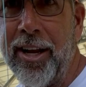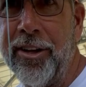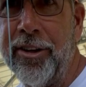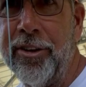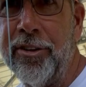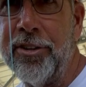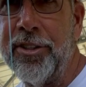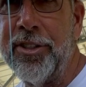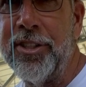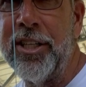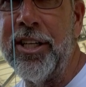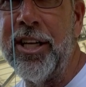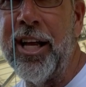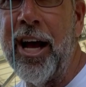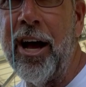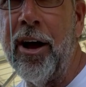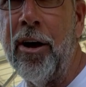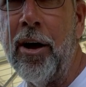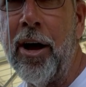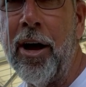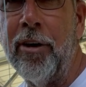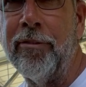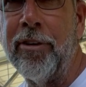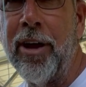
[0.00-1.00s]
You can see how
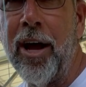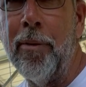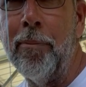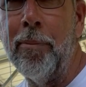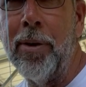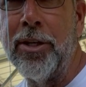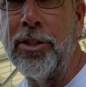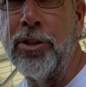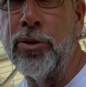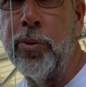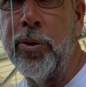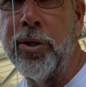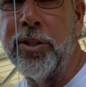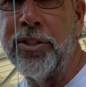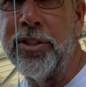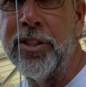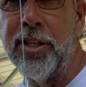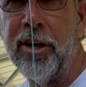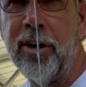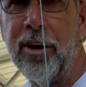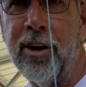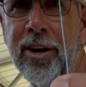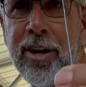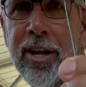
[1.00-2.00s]
I've got my twist
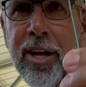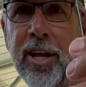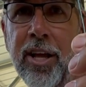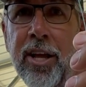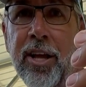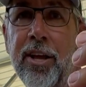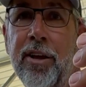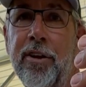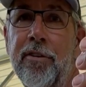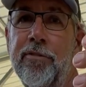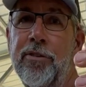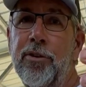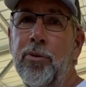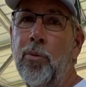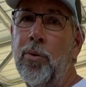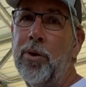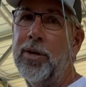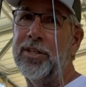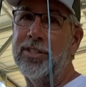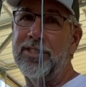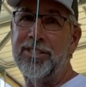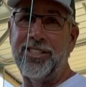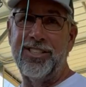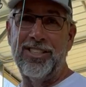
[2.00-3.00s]
there. If you
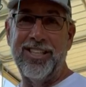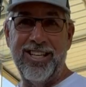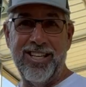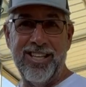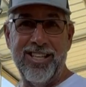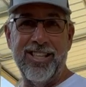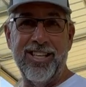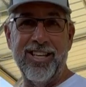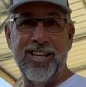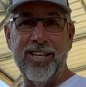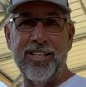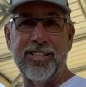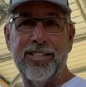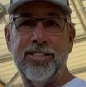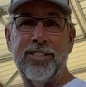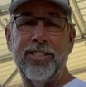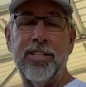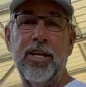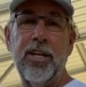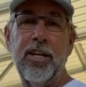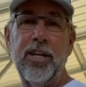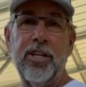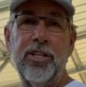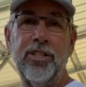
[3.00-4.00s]
wanna see
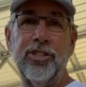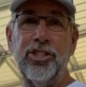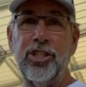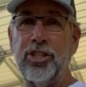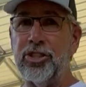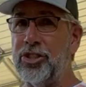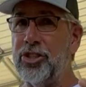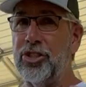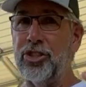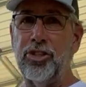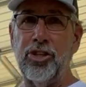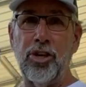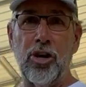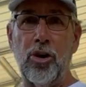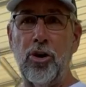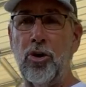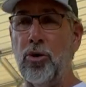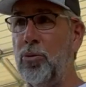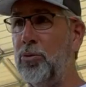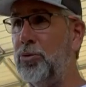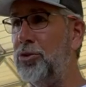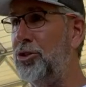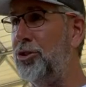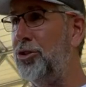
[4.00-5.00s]
this, just
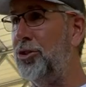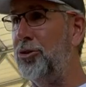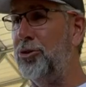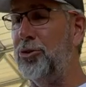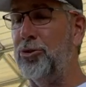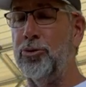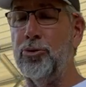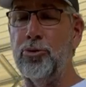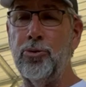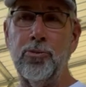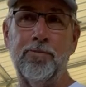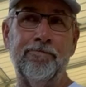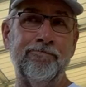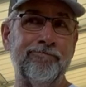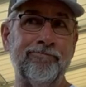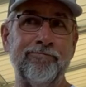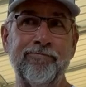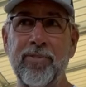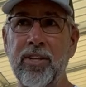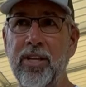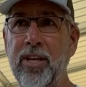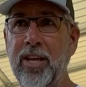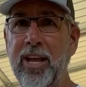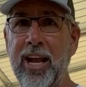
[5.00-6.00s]
go to
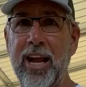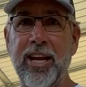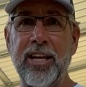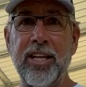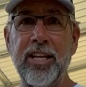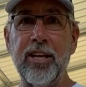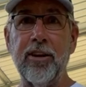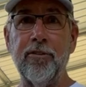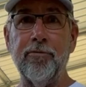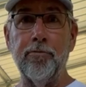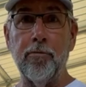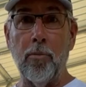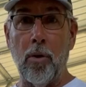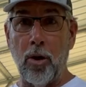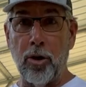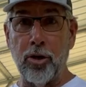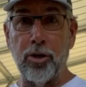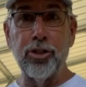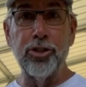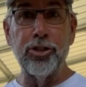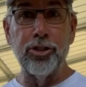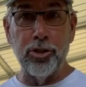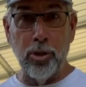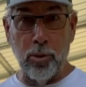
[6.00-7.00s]
any of Mark
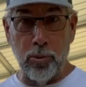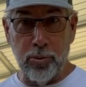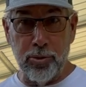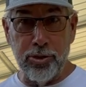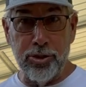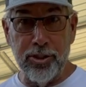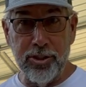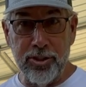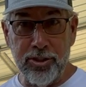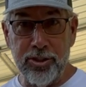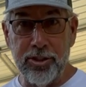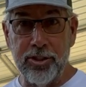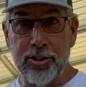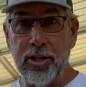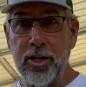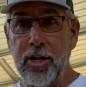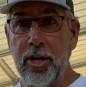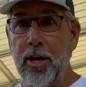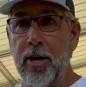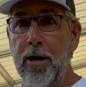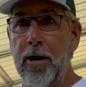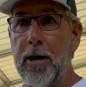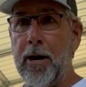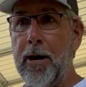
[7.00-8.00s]
Sosin's
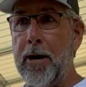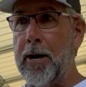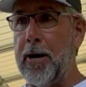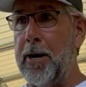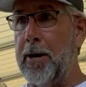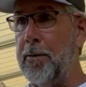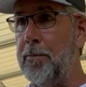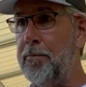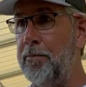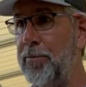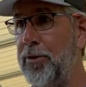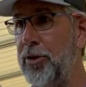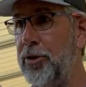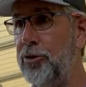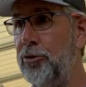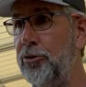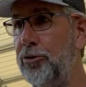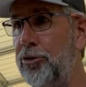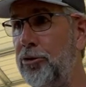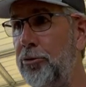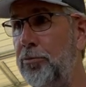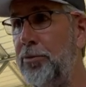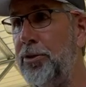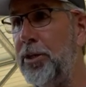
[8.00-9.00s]
um,
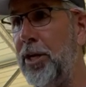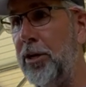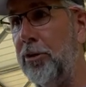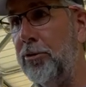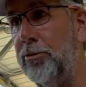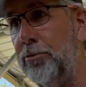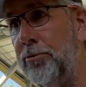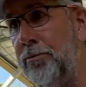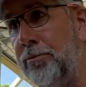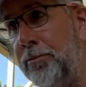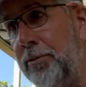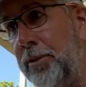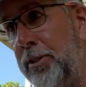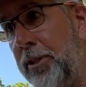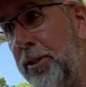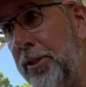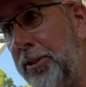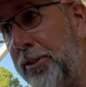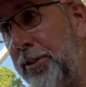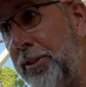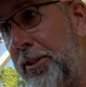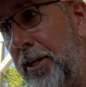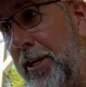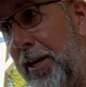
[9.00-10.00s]
YouTube channel
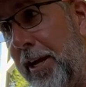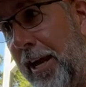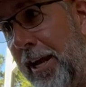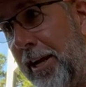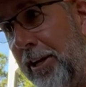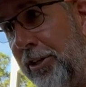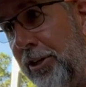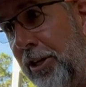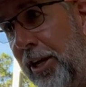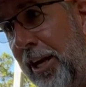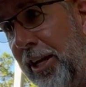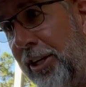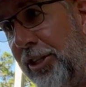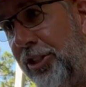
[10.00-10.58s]
and, and